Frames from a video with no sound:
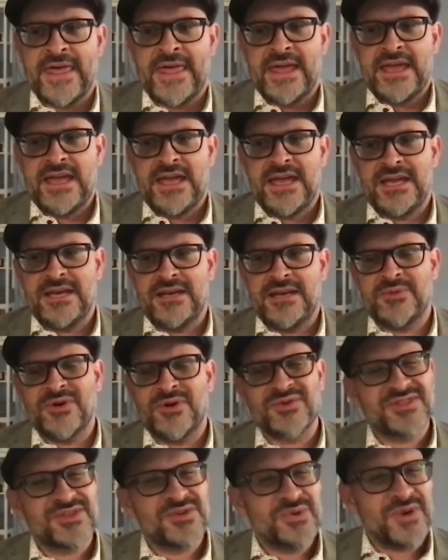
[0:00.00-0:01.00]
And
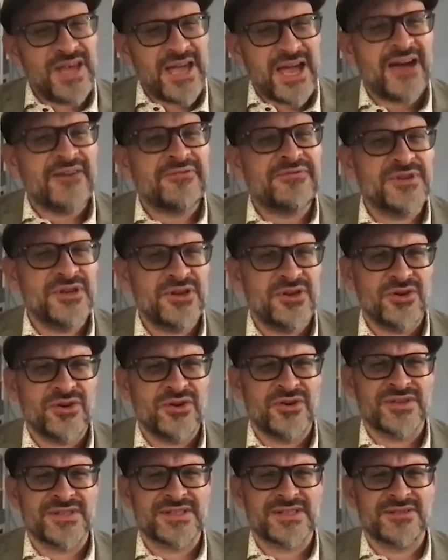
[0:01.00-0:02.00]
about 2.5
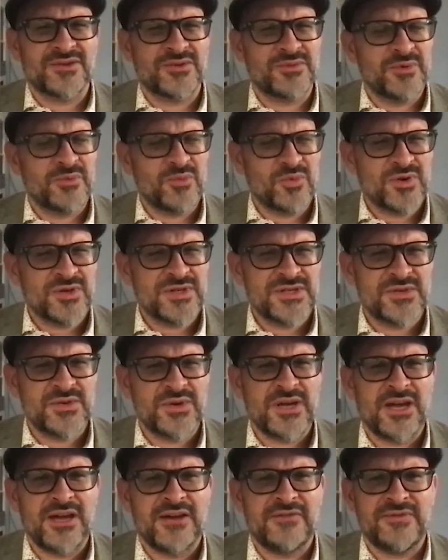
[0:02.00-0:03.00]
years, a little bit more than
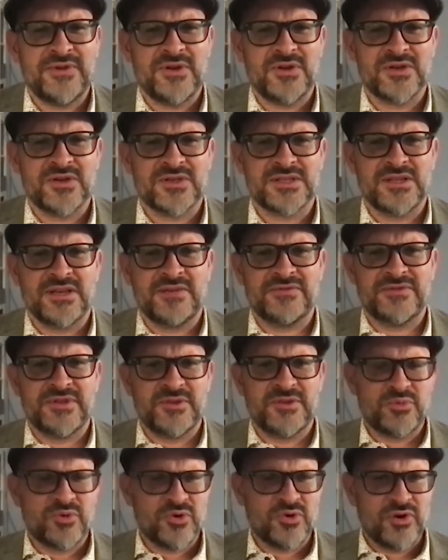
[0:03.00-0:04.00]
2.5 years left in
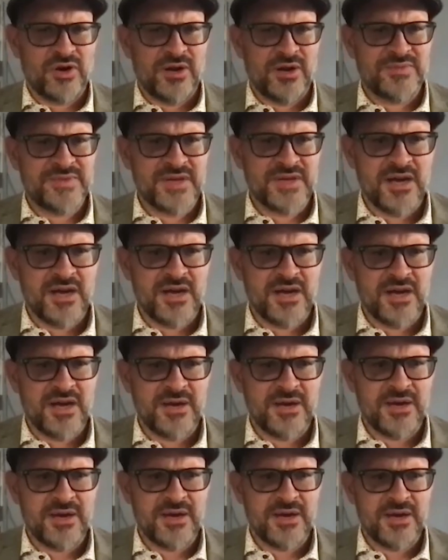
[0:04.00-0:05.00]
the program
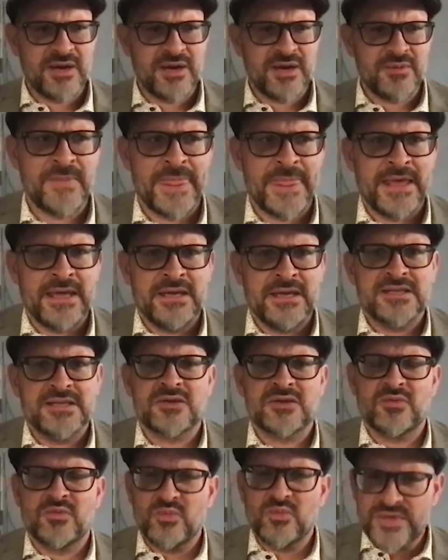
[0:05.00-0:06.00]
timeline. So
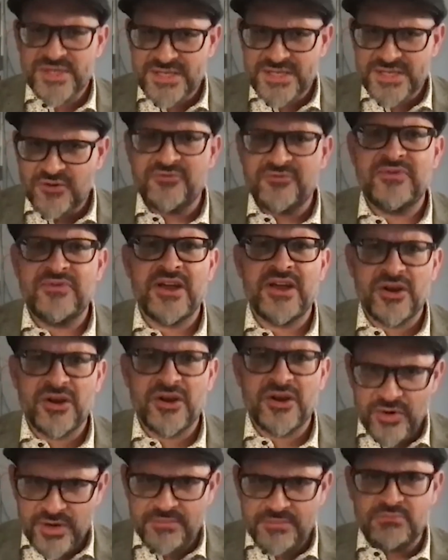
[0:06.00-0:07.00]
we're still
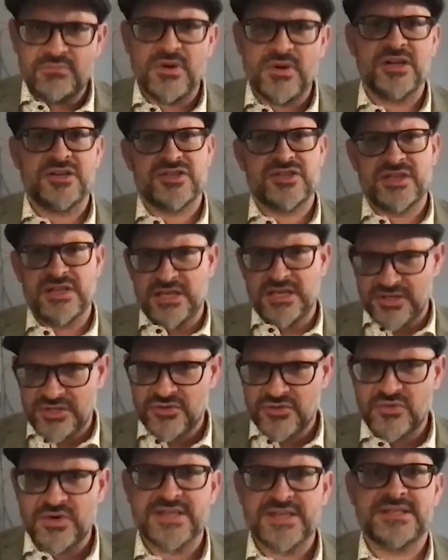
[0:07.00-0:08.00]
very much
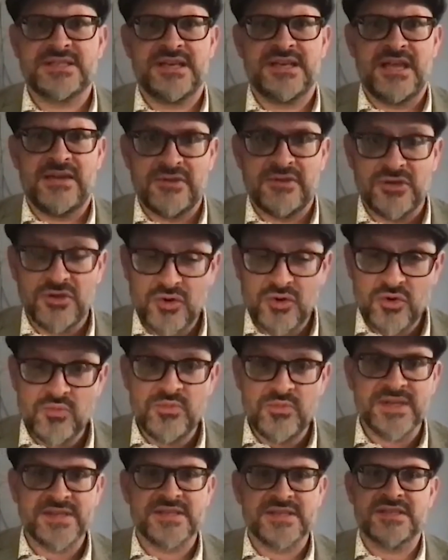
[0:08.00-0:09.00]
interested in having new
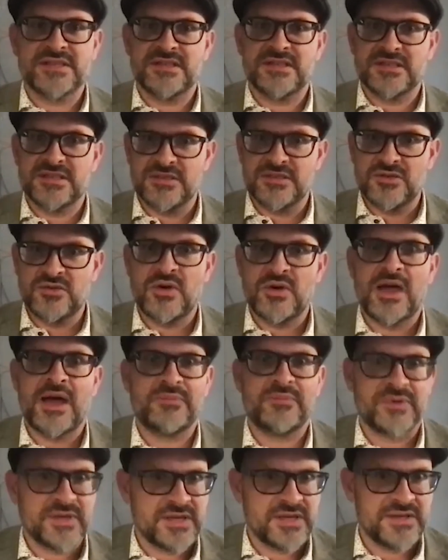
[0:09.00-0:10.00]
businesses and new
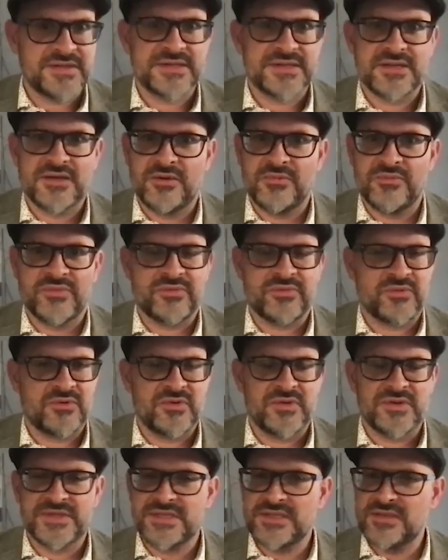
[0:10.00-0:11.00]
applicants come
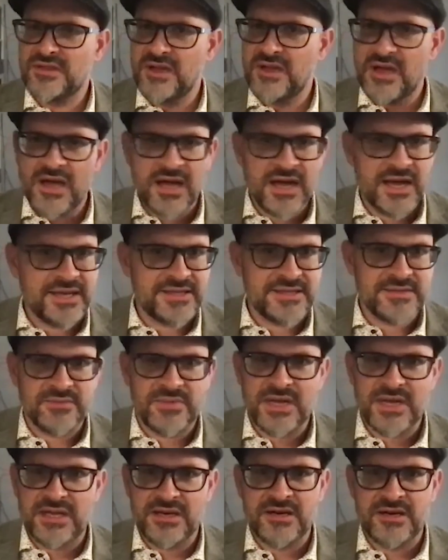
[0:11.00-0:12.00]
through. There's still a high
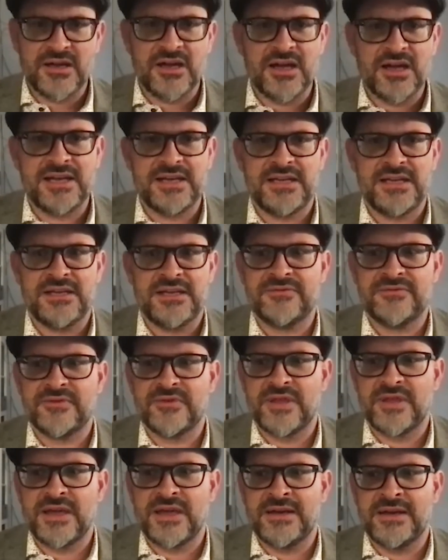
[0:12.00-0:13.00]
demand and a high need
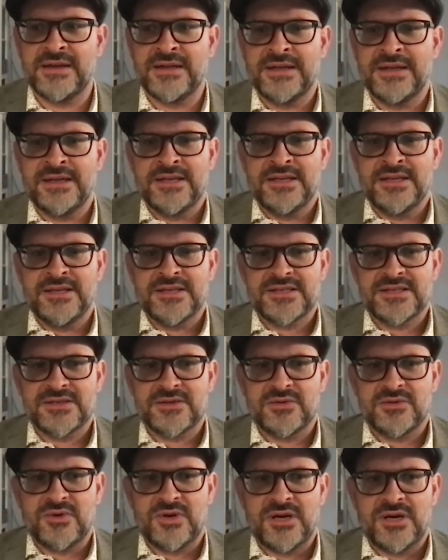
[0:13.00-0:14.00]
for that.
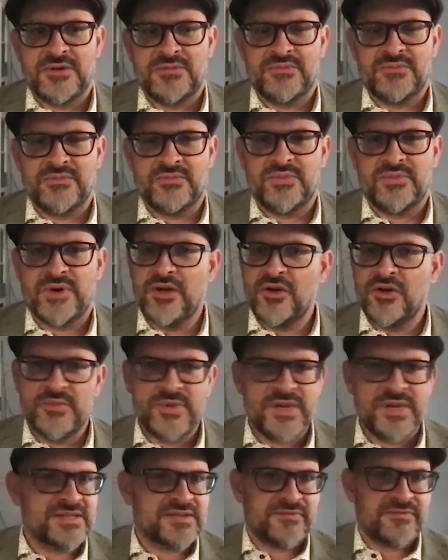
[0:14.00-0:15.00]
So by all
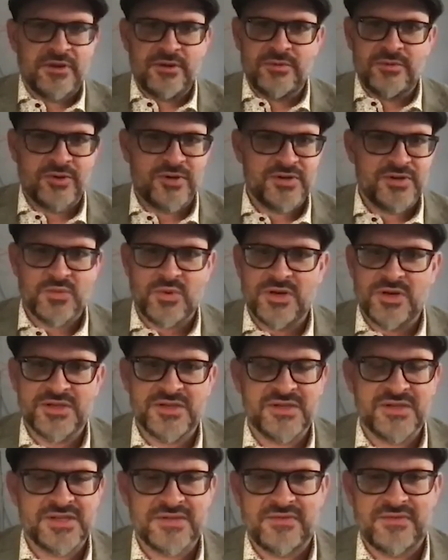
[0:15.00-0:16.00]
means, if anybody's
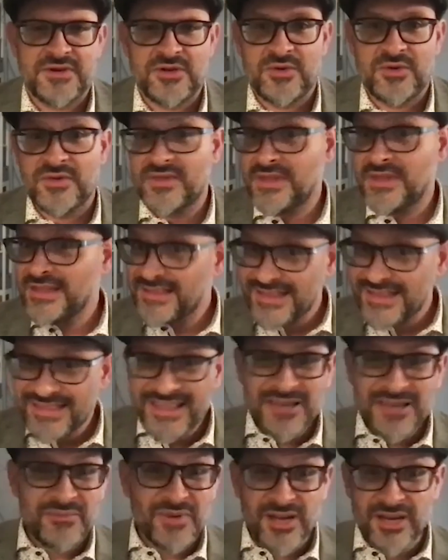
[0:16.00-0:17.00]
watching this video and think that
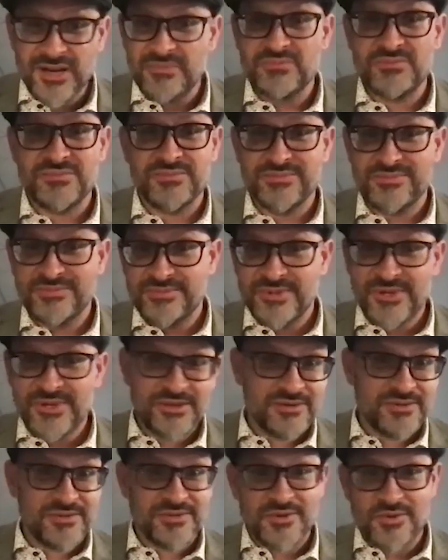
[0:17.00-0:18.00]
they might
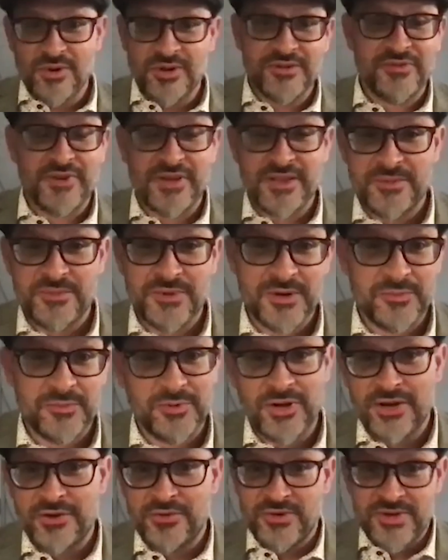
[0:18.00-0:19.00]
qualify, they might
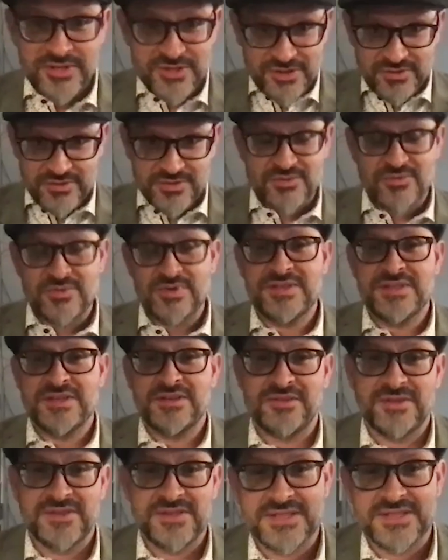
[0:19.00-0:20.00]
apply, reach out to
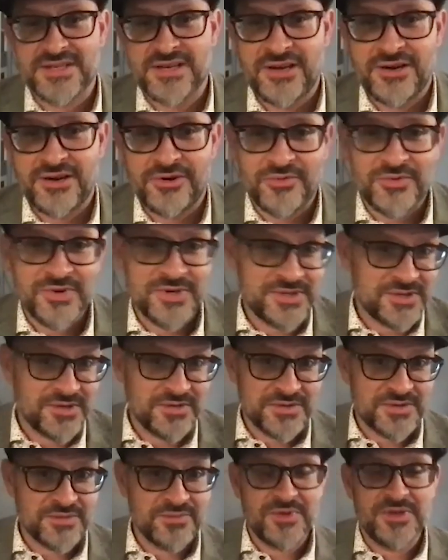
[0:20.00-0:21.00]
Retail Insider or reach
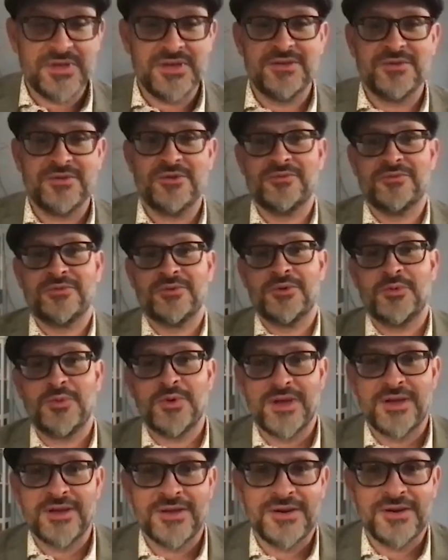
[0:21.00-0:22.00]
out to me, and hopefully we
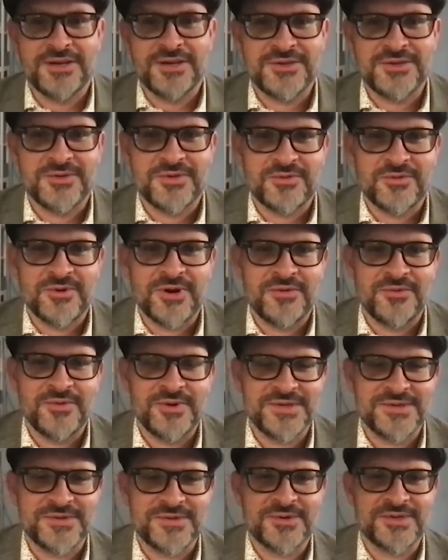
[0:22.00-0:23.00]
can connect you with the right
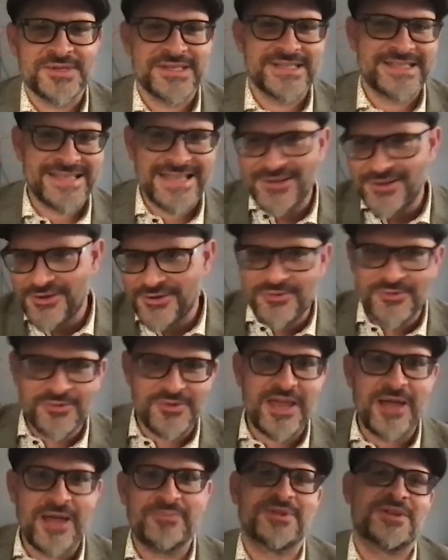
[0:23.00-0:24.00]
resources to get you through
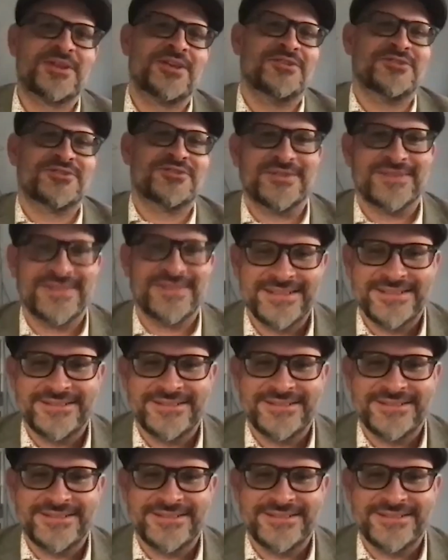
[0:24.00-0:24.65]
the application.